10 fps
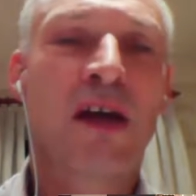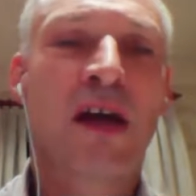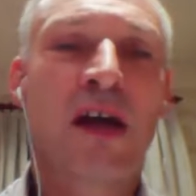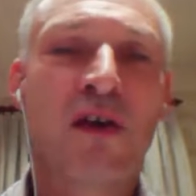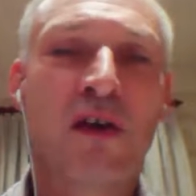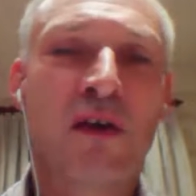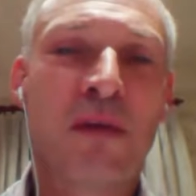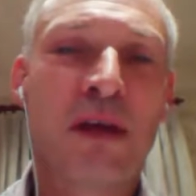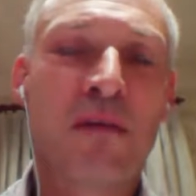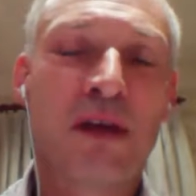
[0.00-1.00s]
not
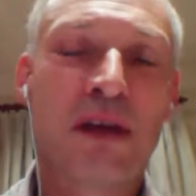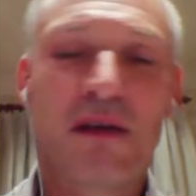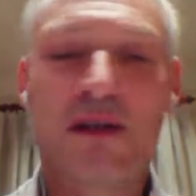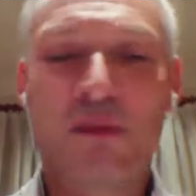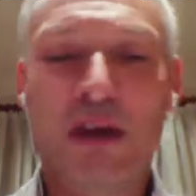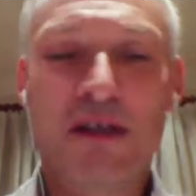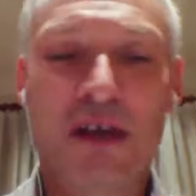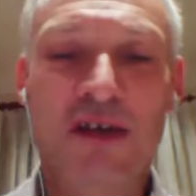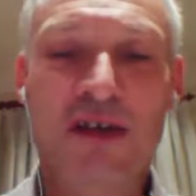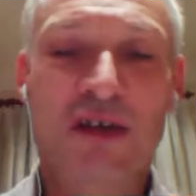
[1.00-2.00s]
maybe space
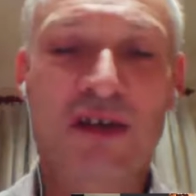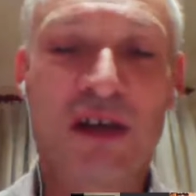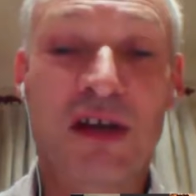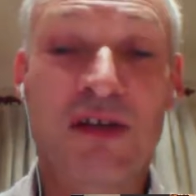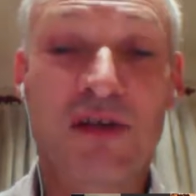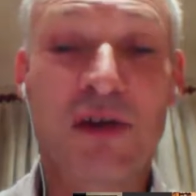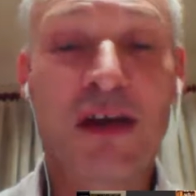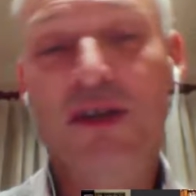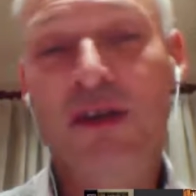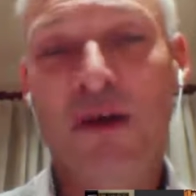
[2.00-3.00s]
science engineers, who
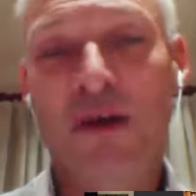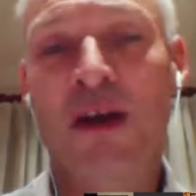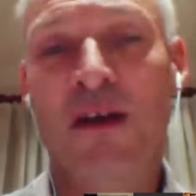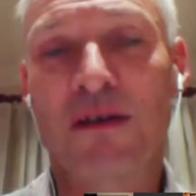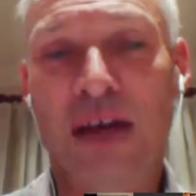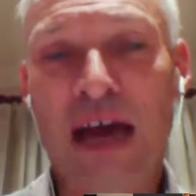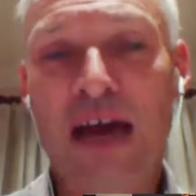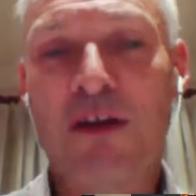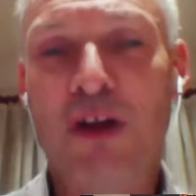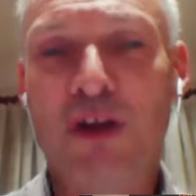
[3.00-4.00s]
actually might have
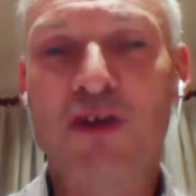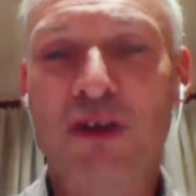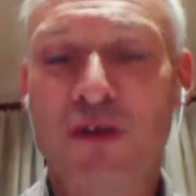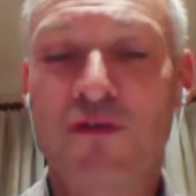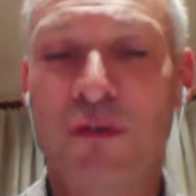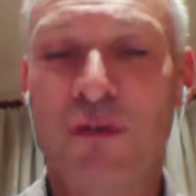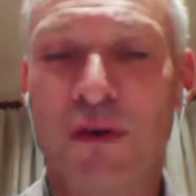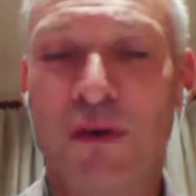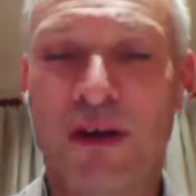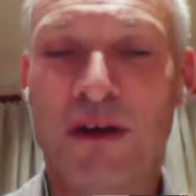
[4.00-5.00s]
a lot to
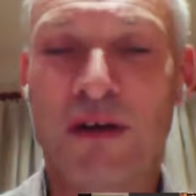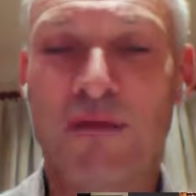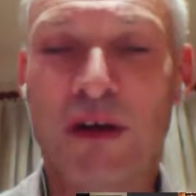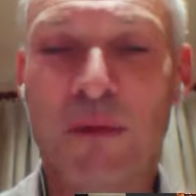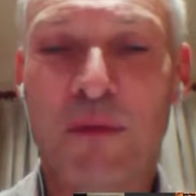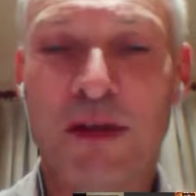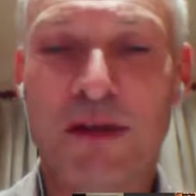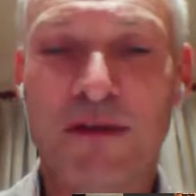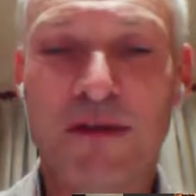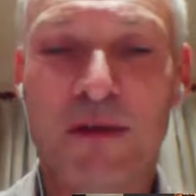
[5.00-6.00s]
contribute in developing
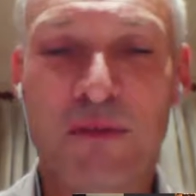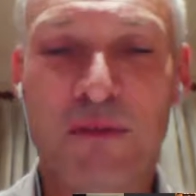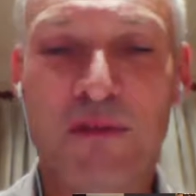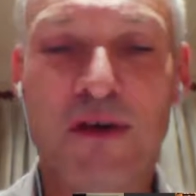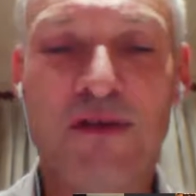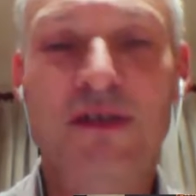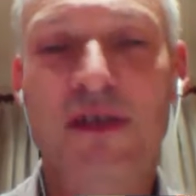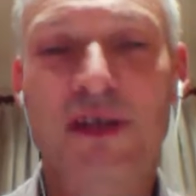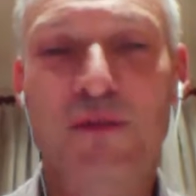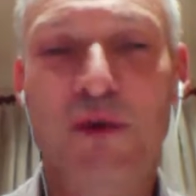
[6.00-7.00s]
some of the approaches to
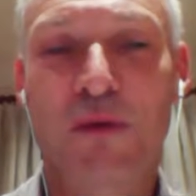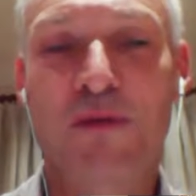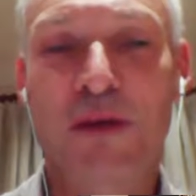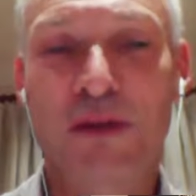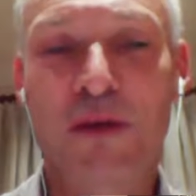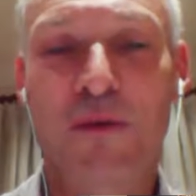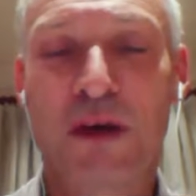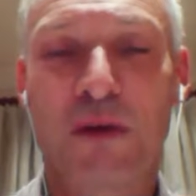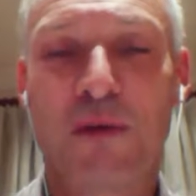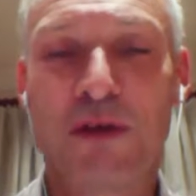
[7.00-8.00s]
these problems. I think
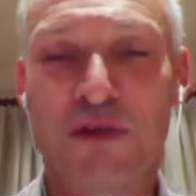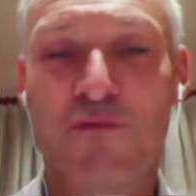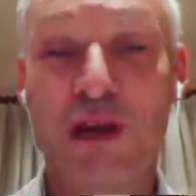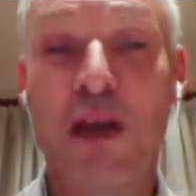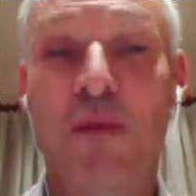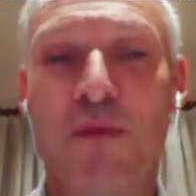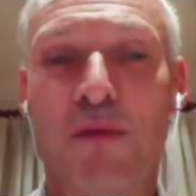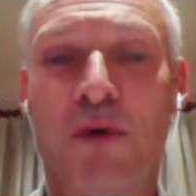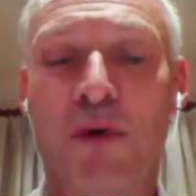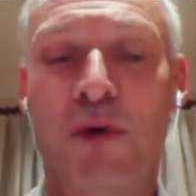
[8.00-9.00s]
we should really be
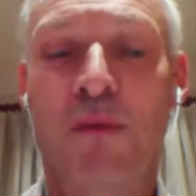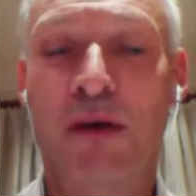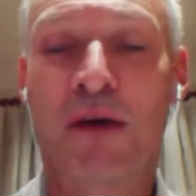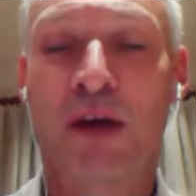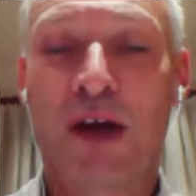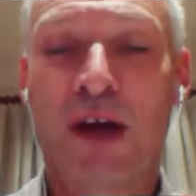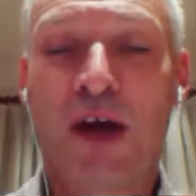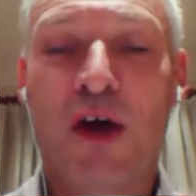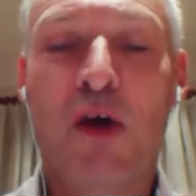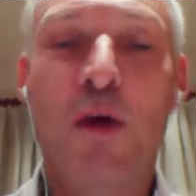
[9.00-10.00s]
broad about
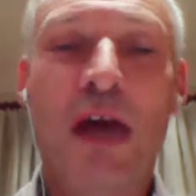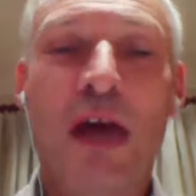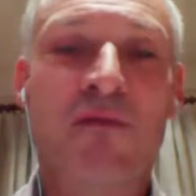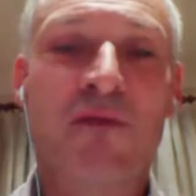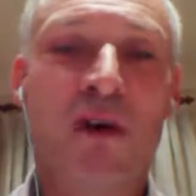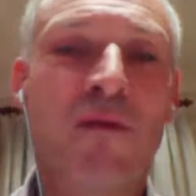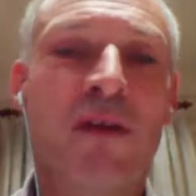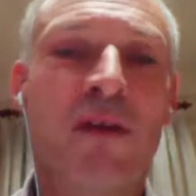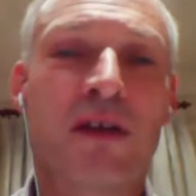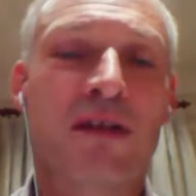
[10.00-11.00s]
who gets involved
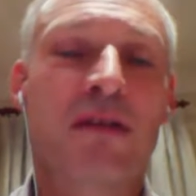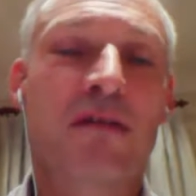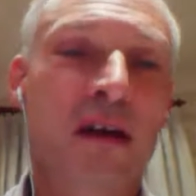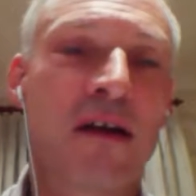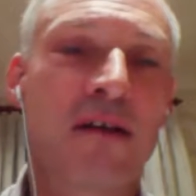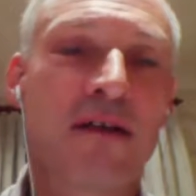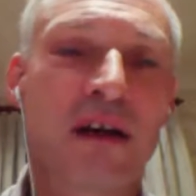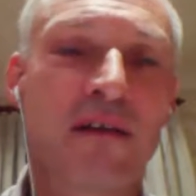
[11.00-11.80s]
in this kind of stuff.